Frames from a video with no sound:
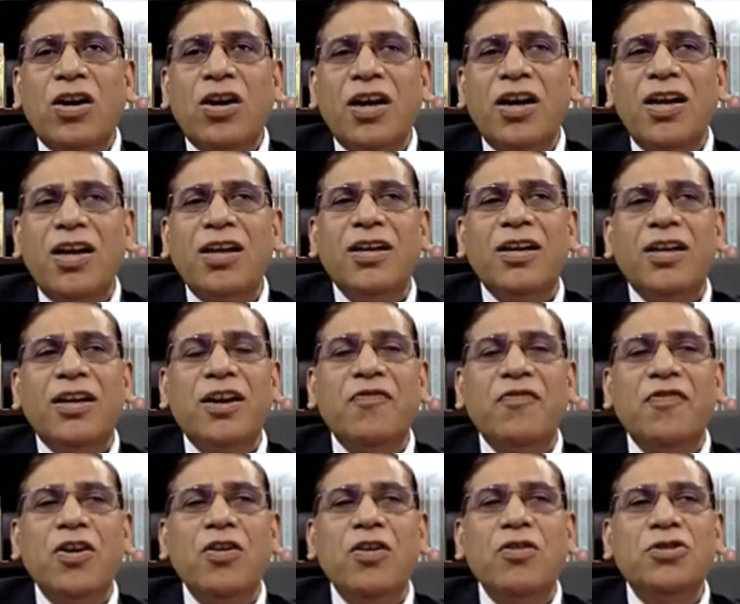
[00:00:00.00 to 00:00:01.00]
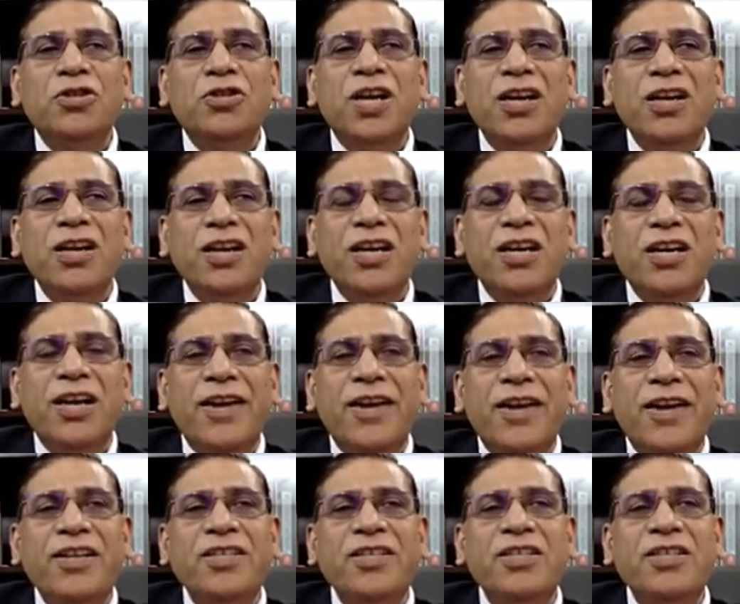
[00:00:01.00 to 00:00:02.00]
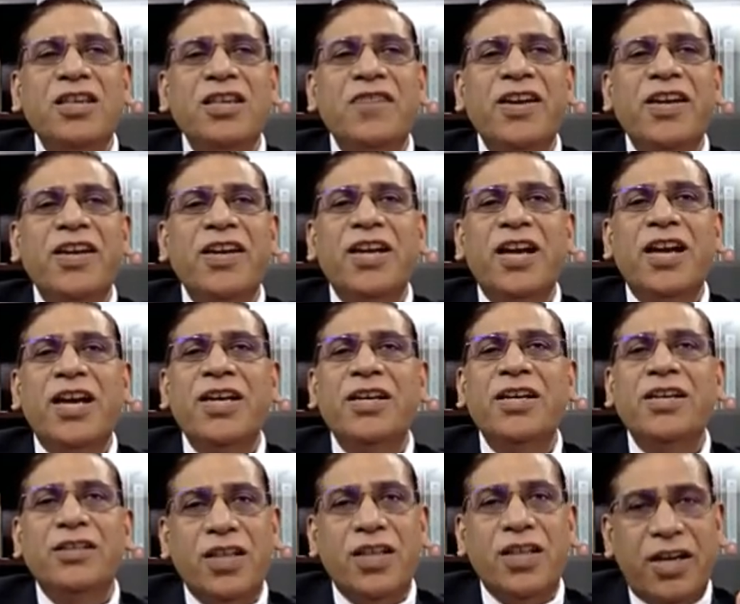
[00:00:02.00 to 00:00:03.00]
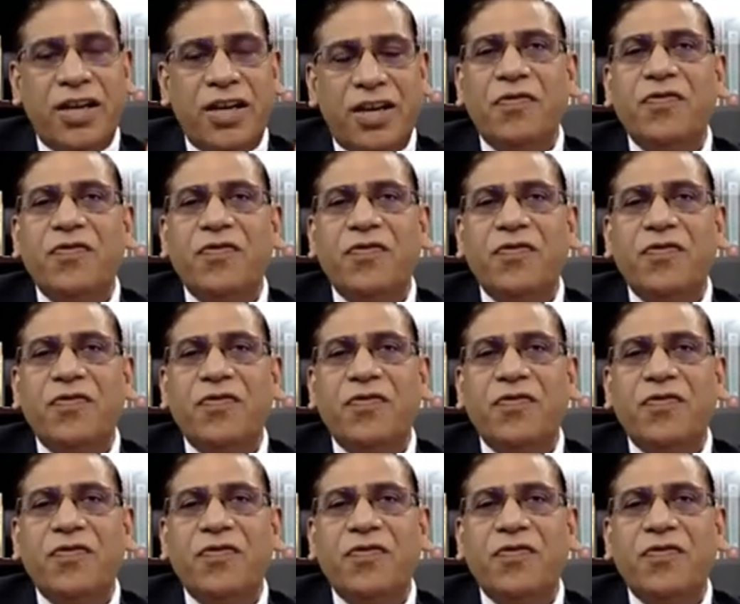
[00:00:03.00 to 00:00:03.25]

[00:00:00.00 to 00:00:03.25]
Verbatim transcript: got a revolution in 1979, they